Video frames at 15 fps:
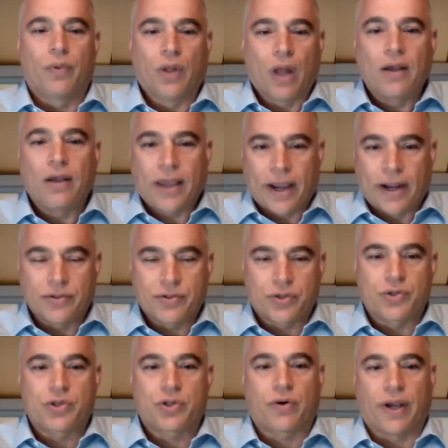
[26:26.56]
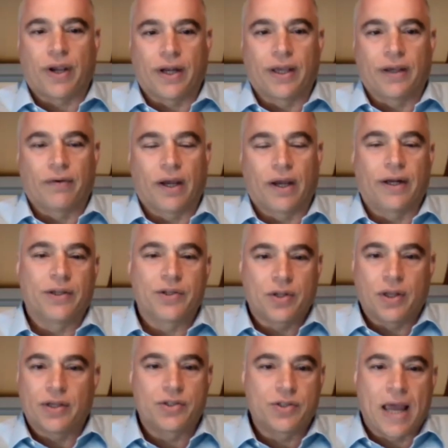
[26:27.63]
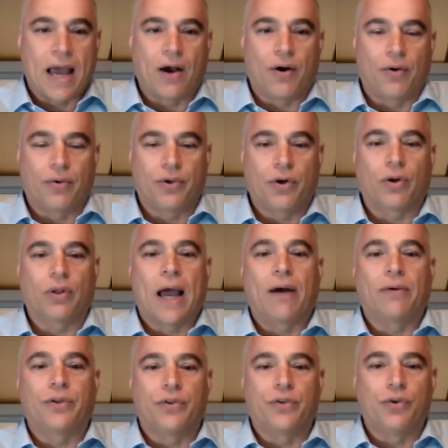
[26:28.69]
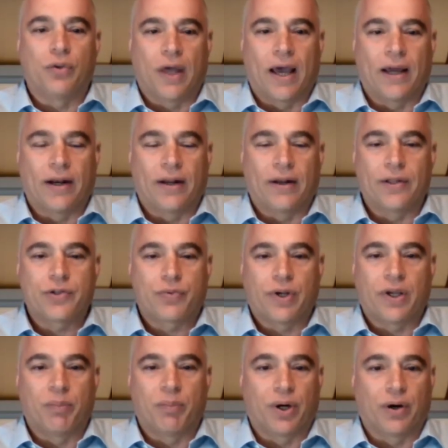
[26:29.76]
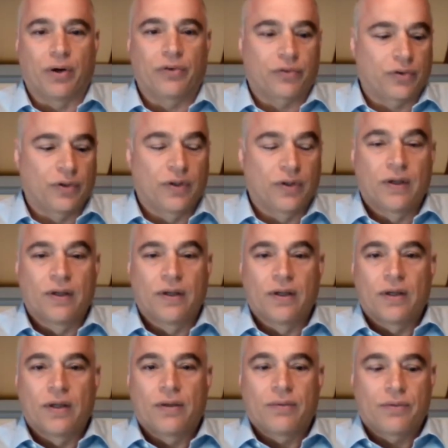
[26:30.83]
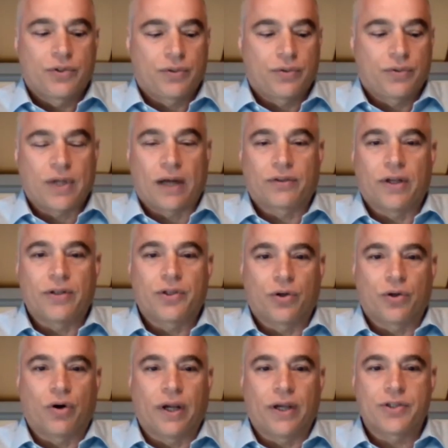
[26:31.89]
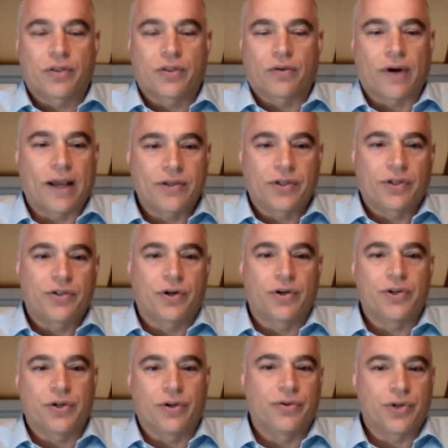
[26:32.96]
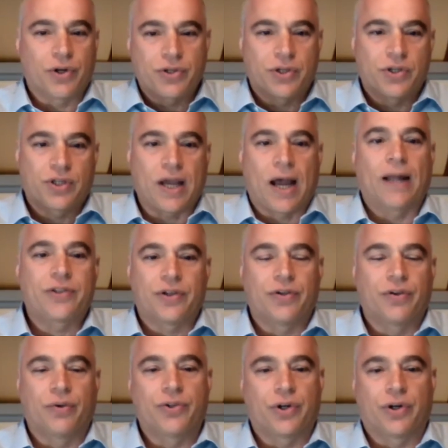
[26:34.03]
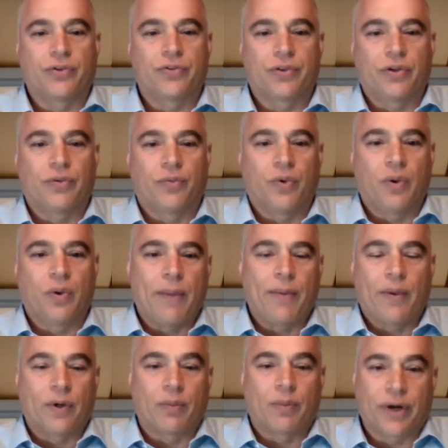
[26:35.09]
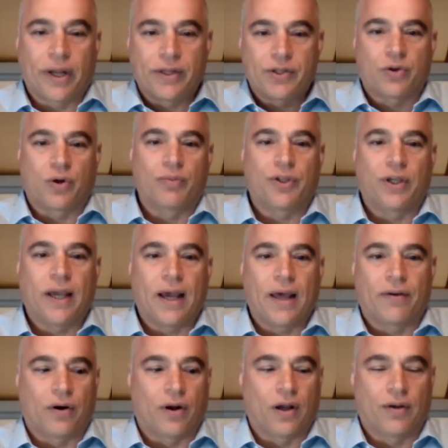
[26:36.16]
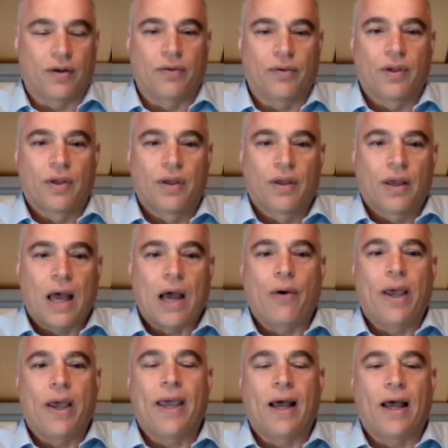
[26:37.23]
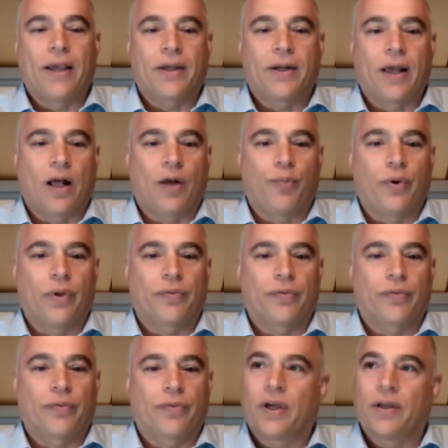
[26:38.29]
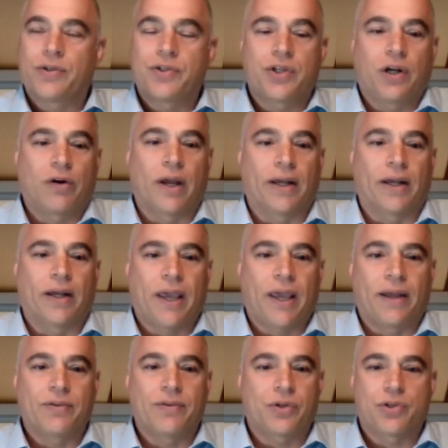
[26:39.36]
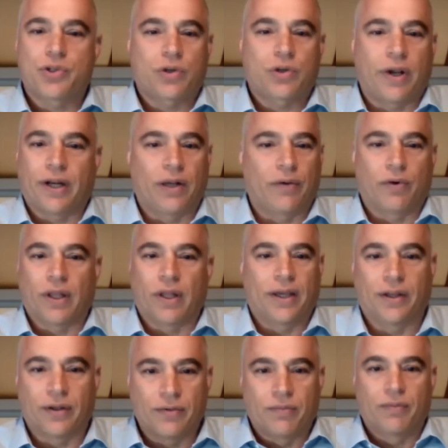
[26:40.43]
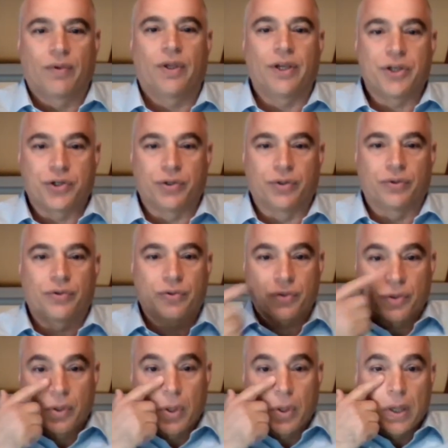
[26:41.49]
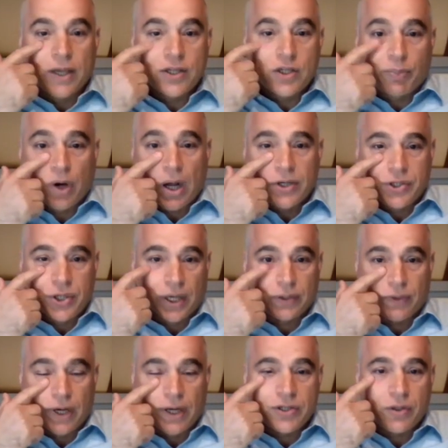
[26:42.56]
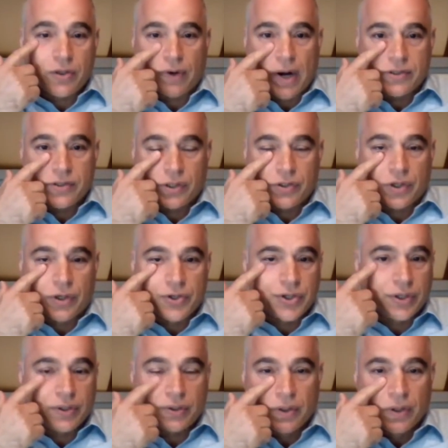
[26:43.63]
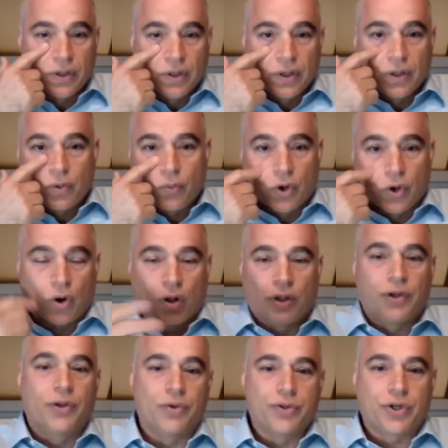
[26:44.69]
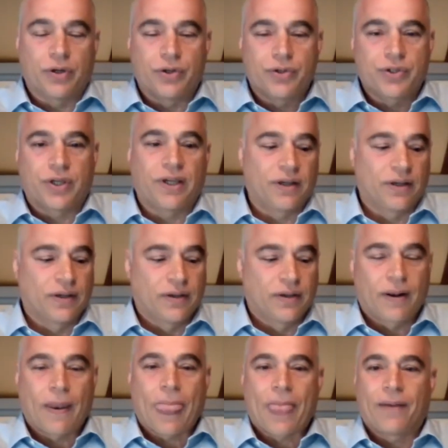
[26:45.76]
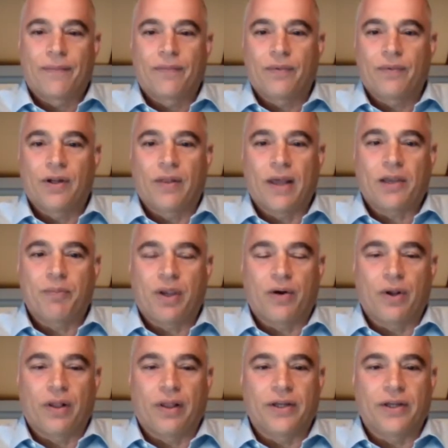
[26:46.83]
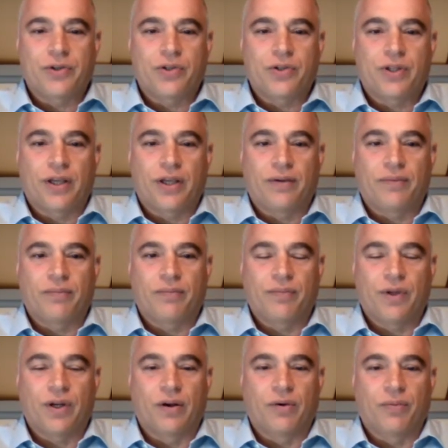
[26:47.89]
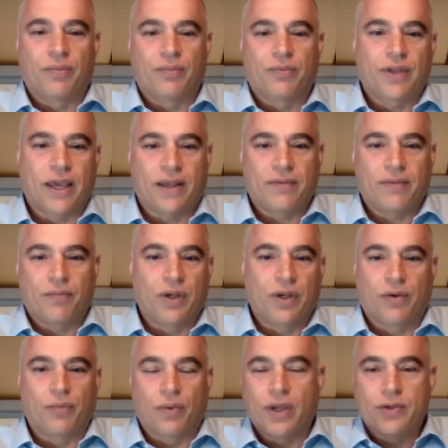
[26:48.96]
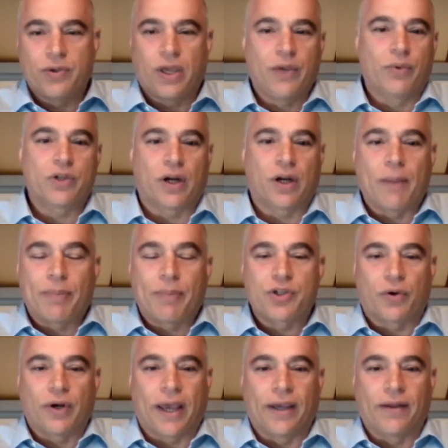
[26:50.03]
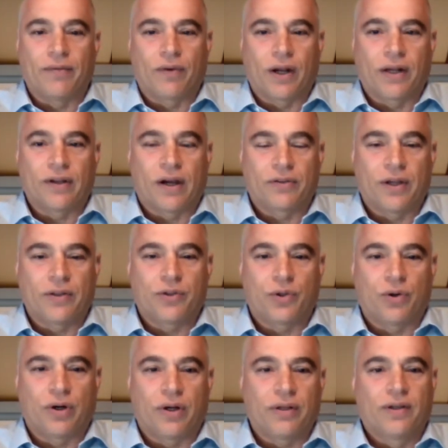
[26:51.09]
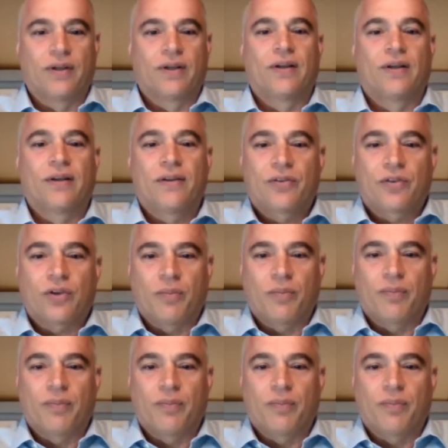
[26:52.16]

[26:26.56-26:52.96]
lung cancer screening, right, is now you're allowed to do that, and it's reimbursed. Dr. Antinori is a thoracic surgeon in New Jersey. Scott's in New Jersey. We may be able to brainstorm together on how AI could help with cigarette cancer screening related issues as a project, right? He's a thoracic surgeon. We're all in New Jersey. That could be a really interesting, take, he was on episode 8, right, Dr. Antinori? So